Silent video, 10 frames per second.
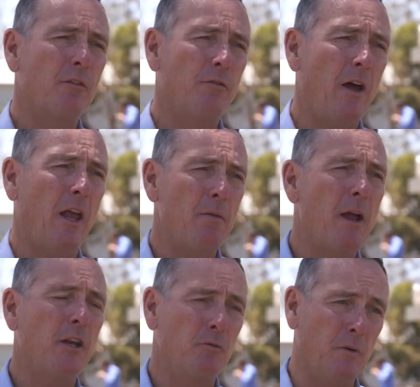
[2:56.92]
of fallow
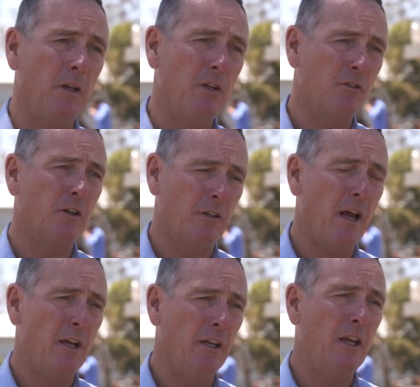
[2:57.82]
management is
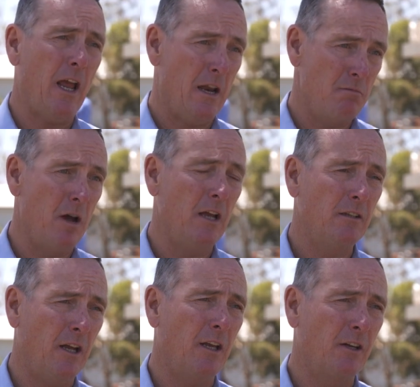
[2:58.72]
retaining and
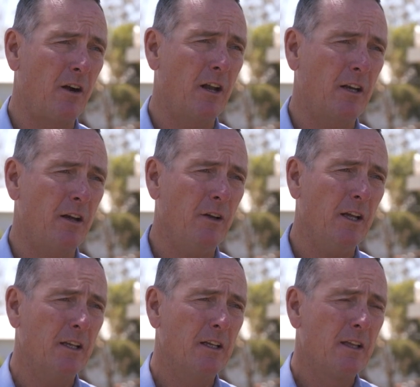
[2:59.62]
maintaining ground cover.
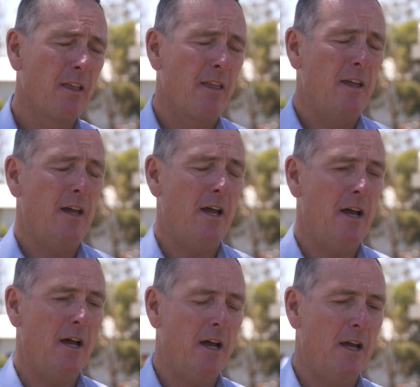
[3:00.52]

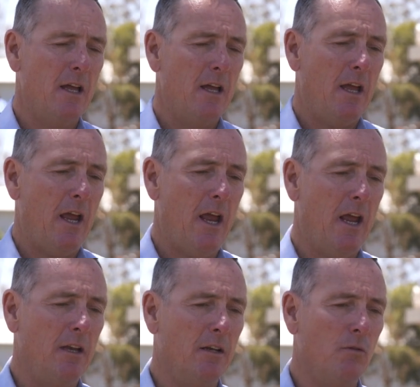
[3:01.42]
Uh,
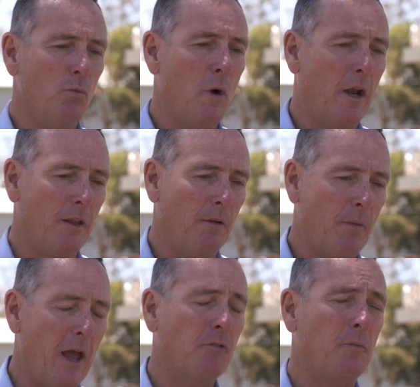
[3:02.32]
and one of the
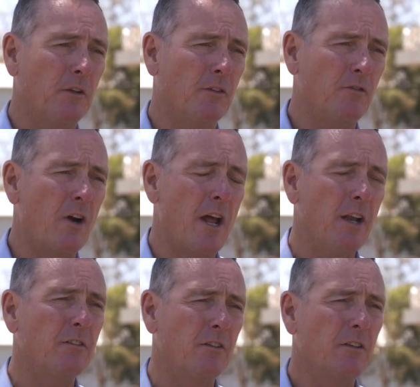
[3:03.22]
aspects of
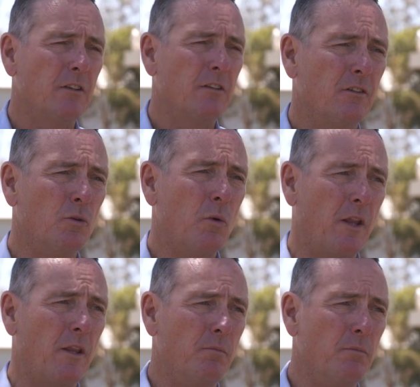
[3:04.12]
droughts, or one
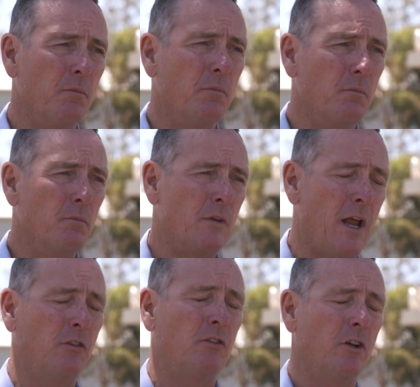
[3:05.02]
of the
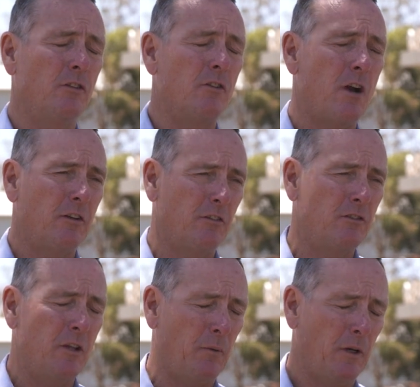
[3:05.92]
downsides of droughts, is
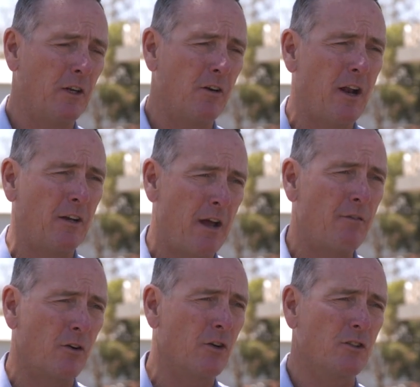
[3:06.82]
typically ground
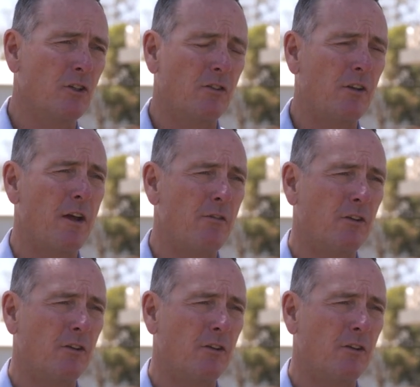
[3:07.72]
cover reduces over